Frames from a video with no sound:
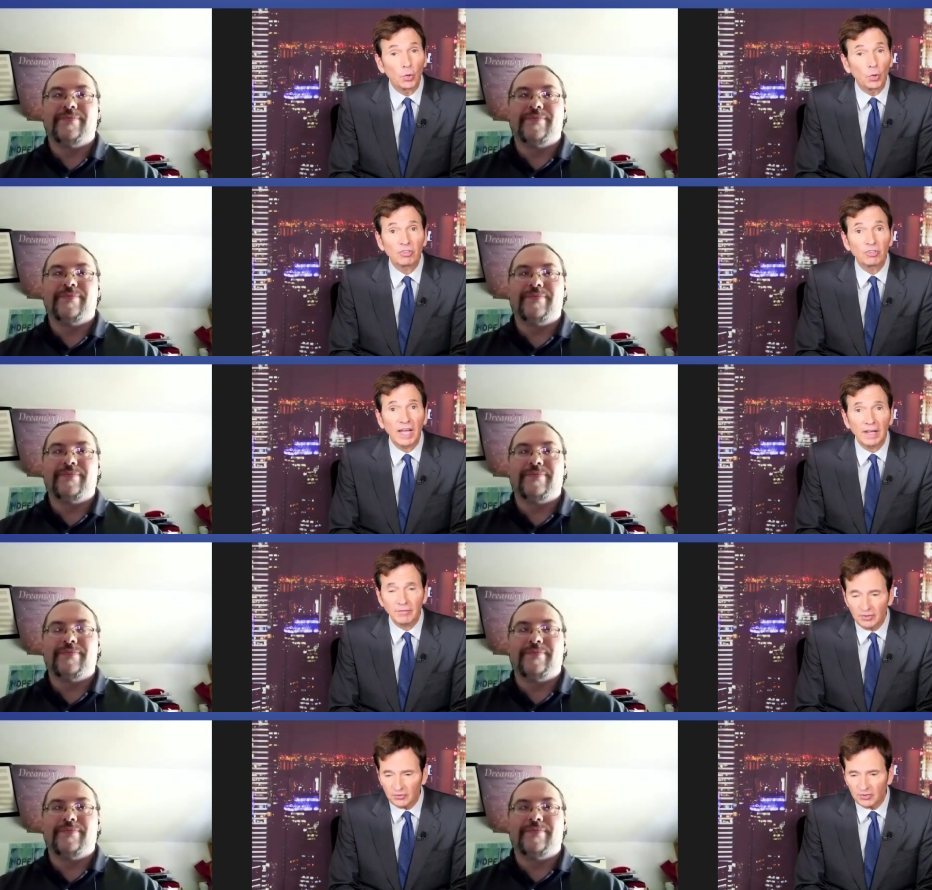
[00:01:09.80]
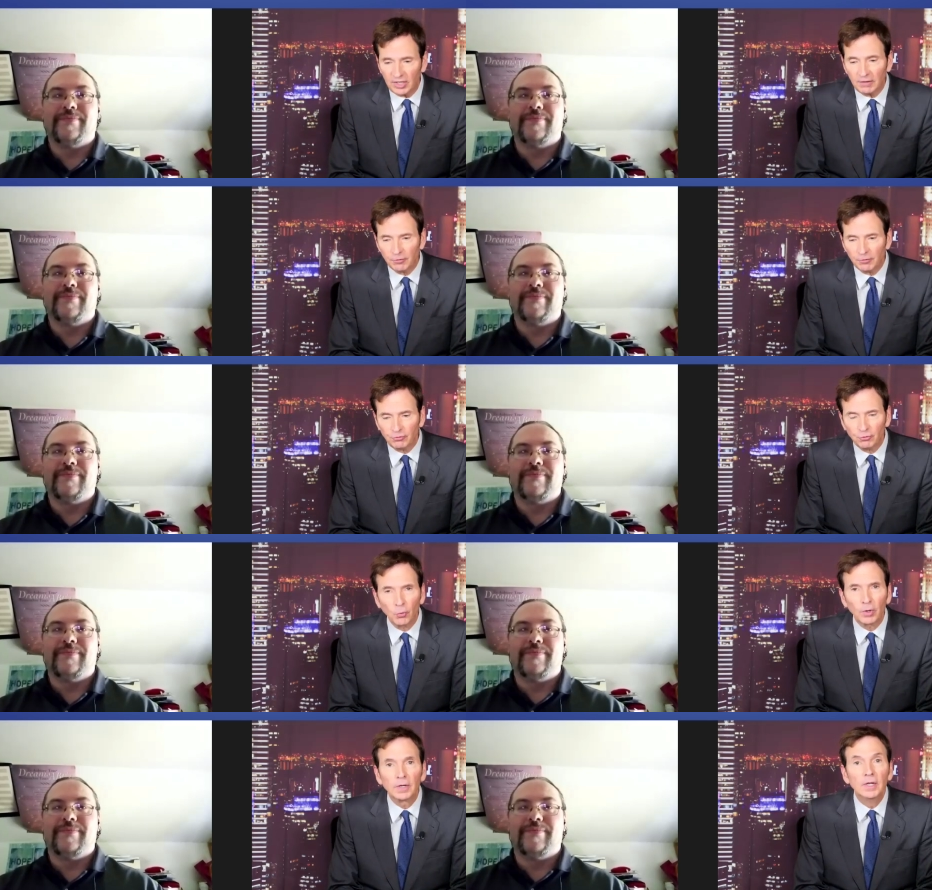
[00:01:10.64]
Speaker 1: what you have to say for
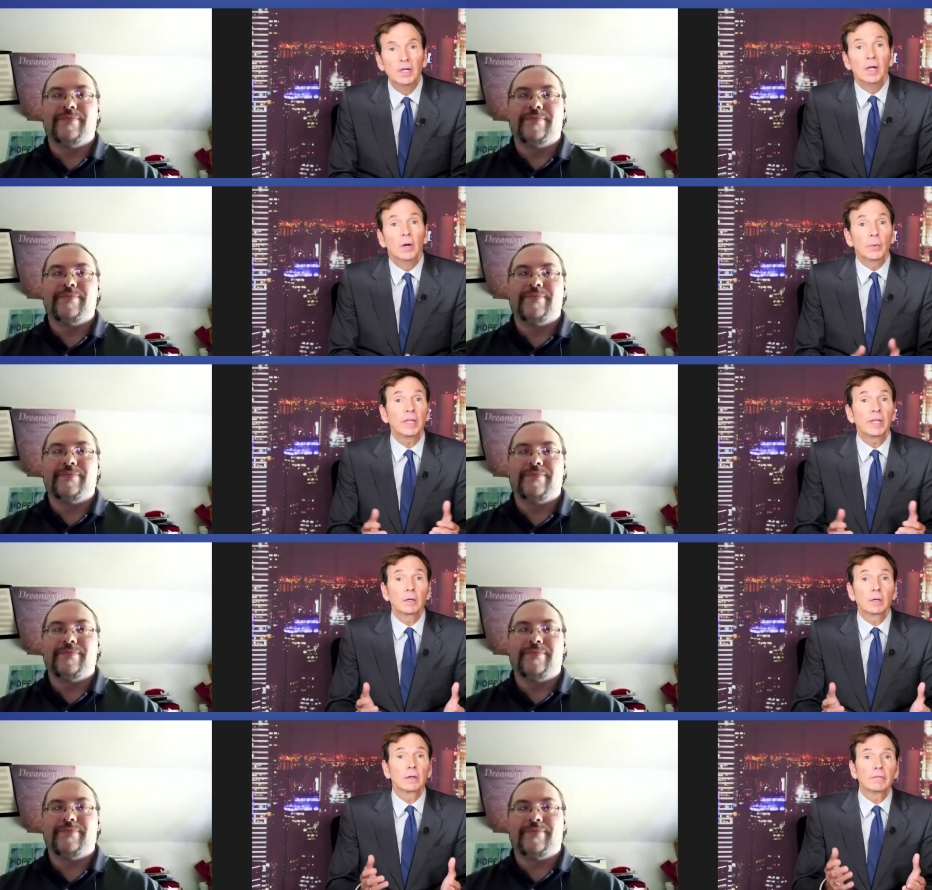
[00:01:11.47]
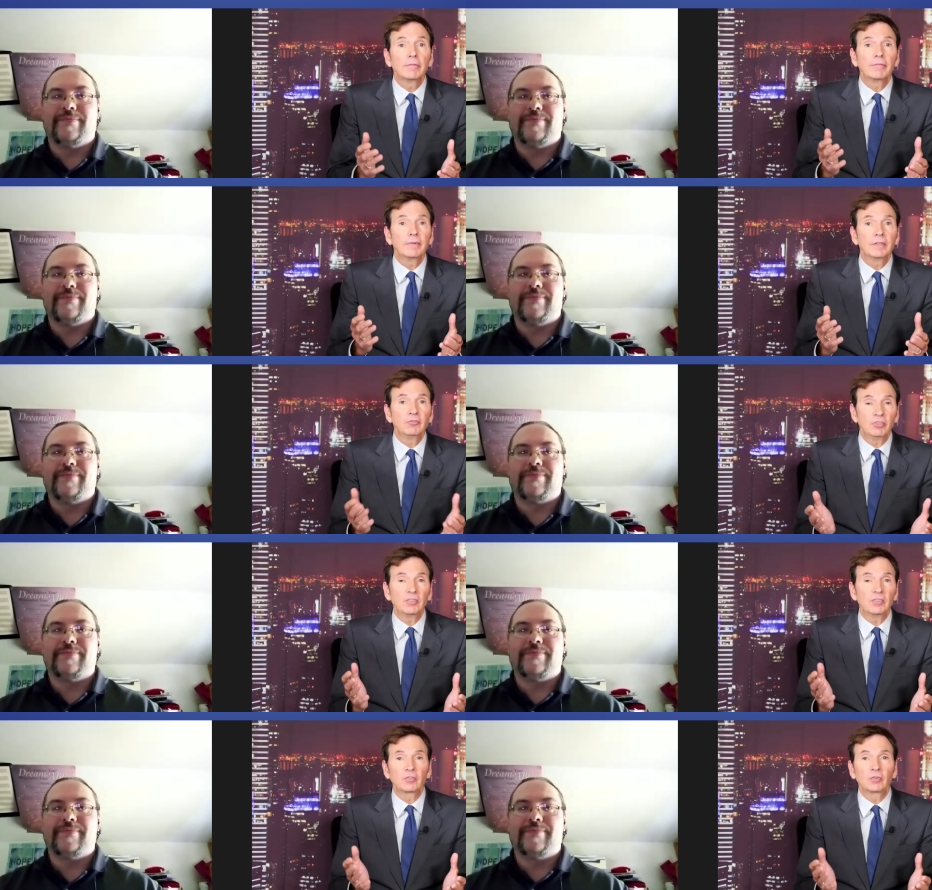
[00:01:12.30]
sure. We hear of
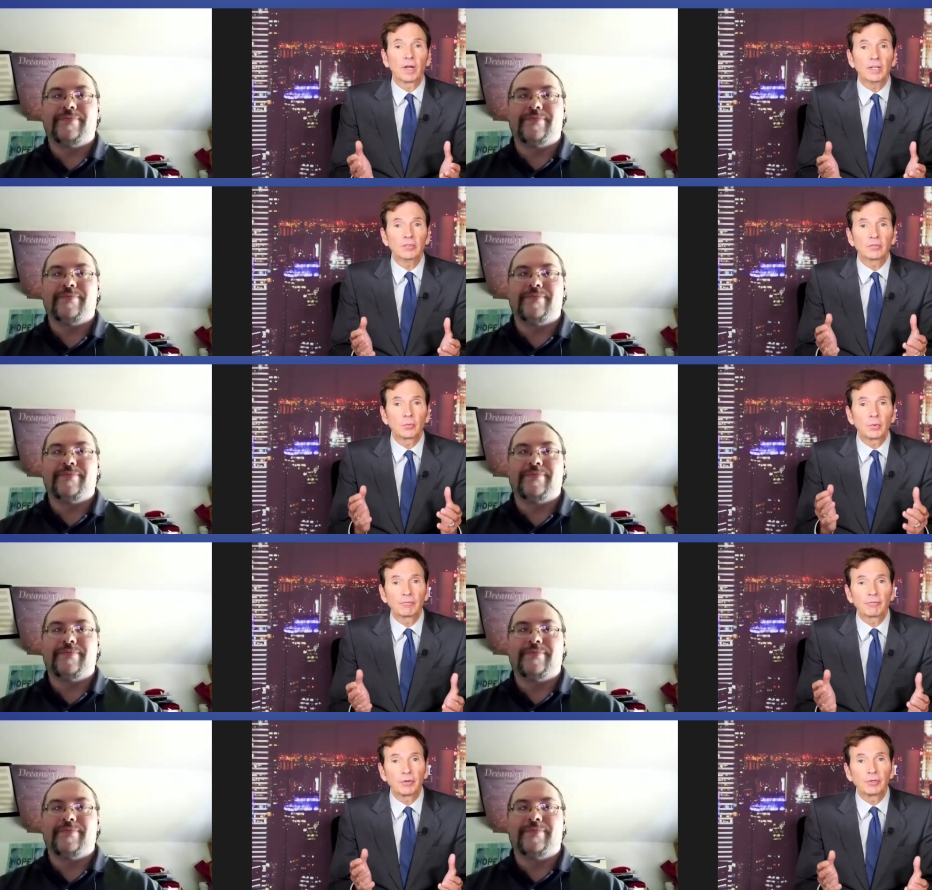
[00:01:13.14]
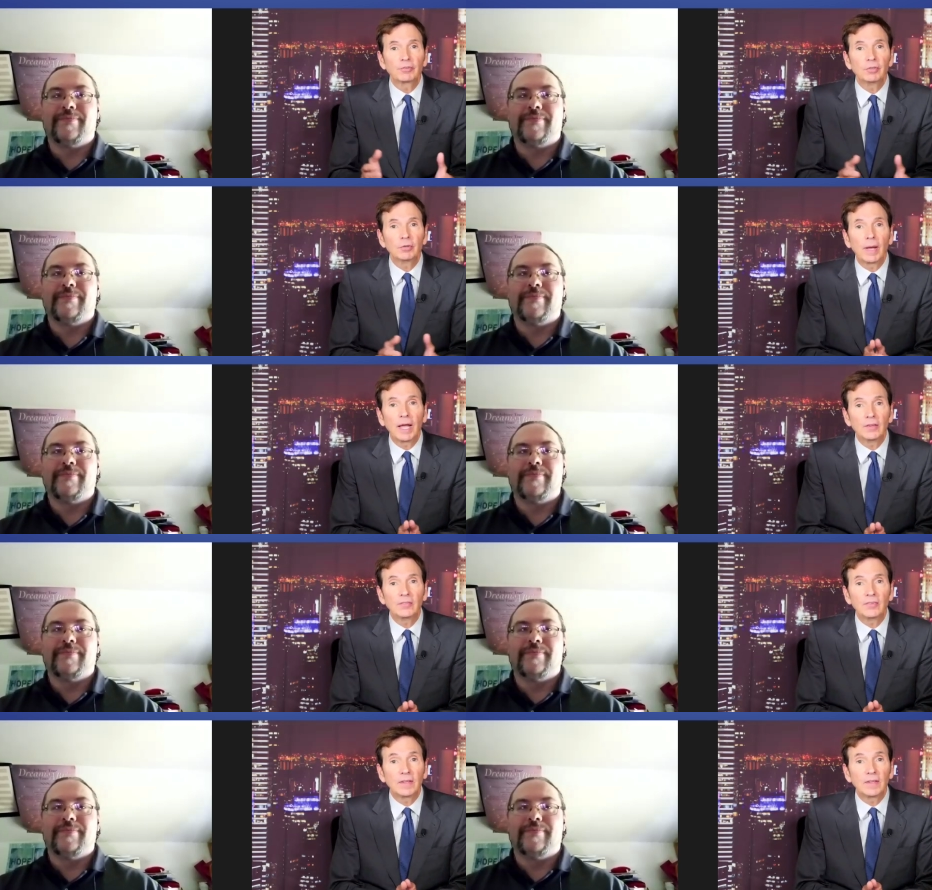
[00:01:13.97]
Jesus Christ referred to
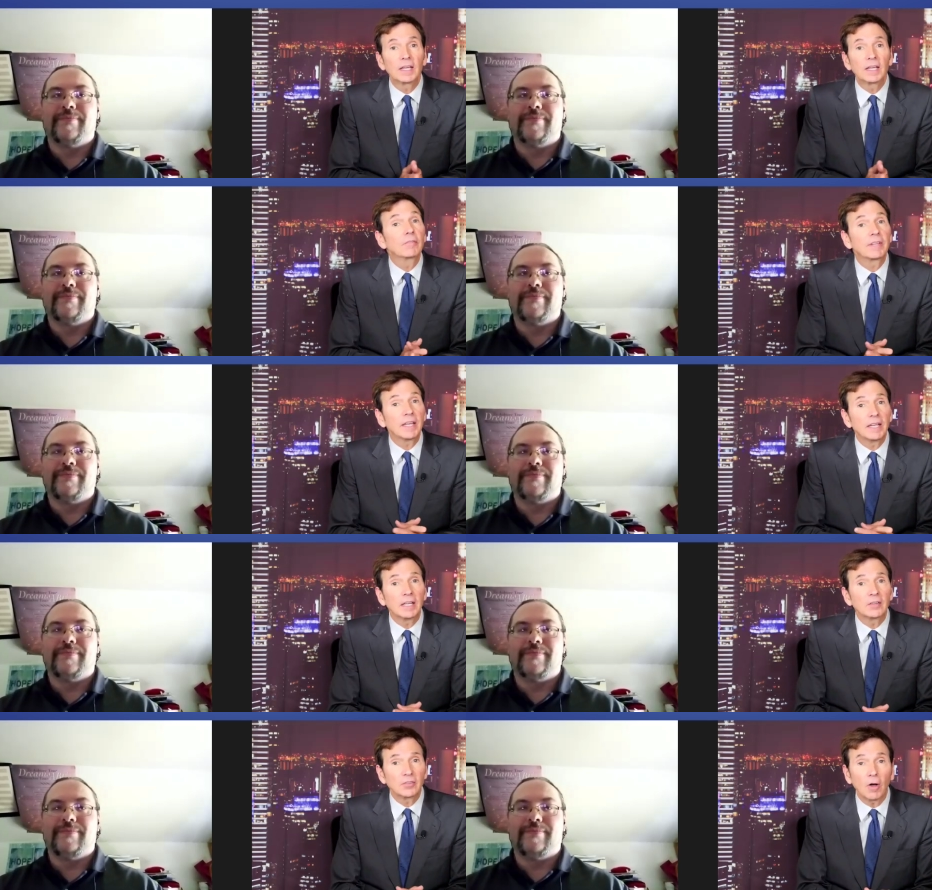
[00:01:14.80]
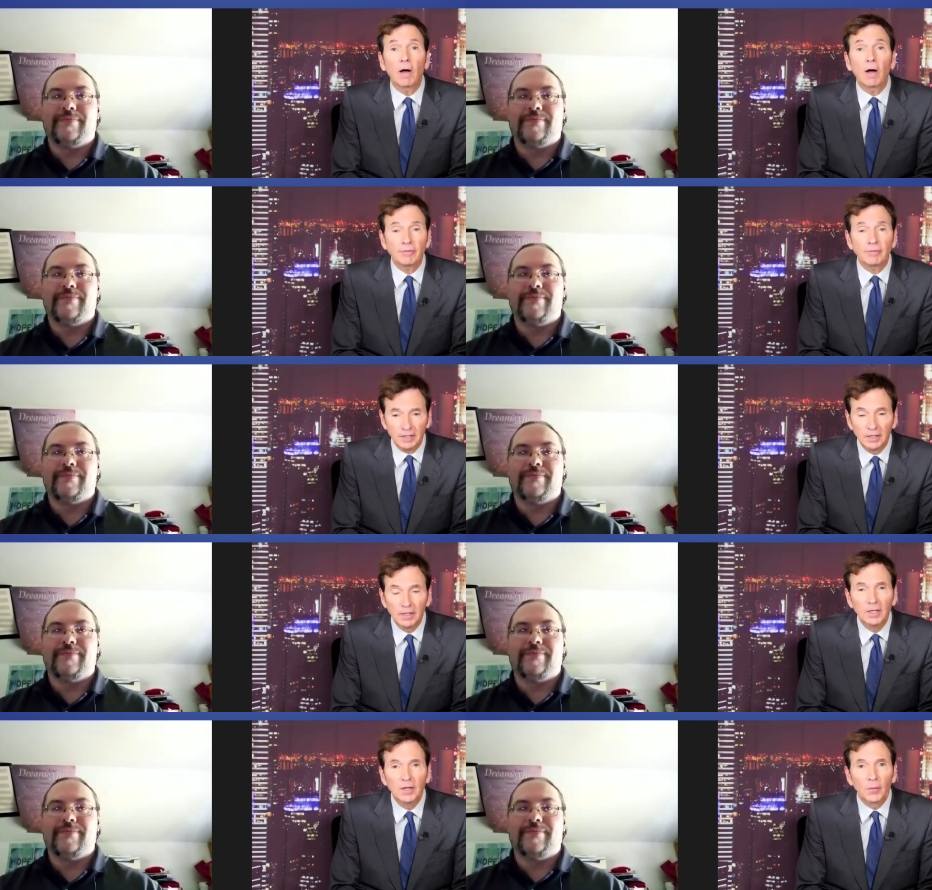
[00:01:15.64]
as the King of Kings often.
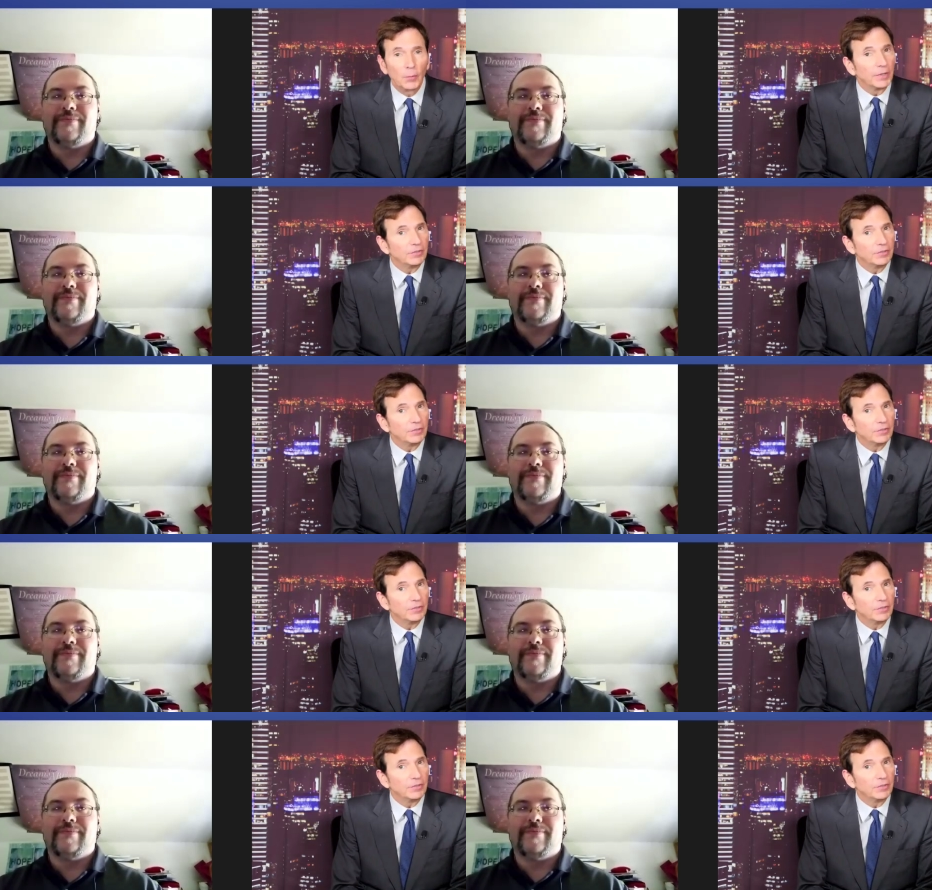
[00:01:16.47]
We